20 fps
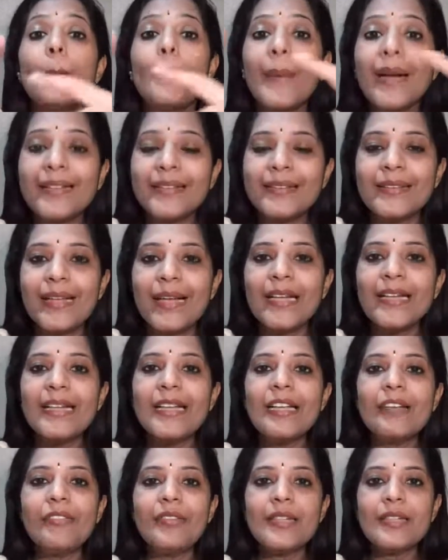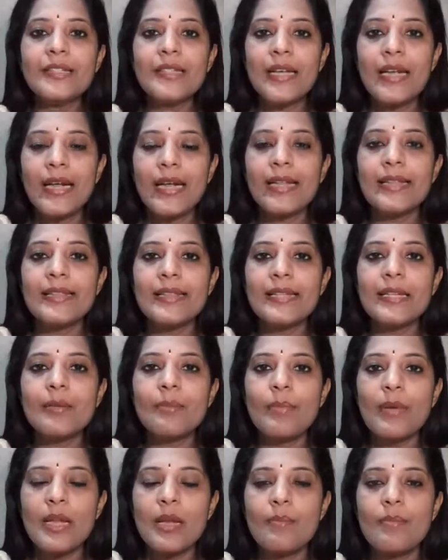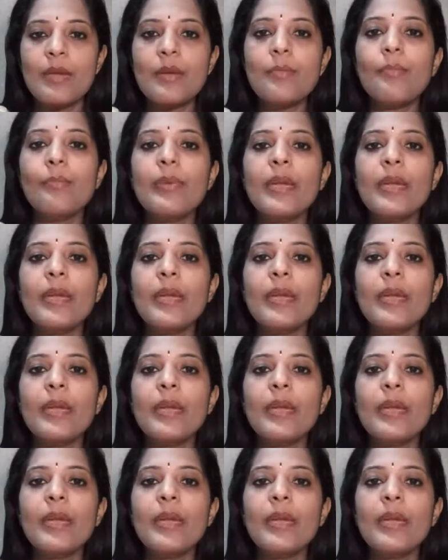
But then if it is a healthy baby,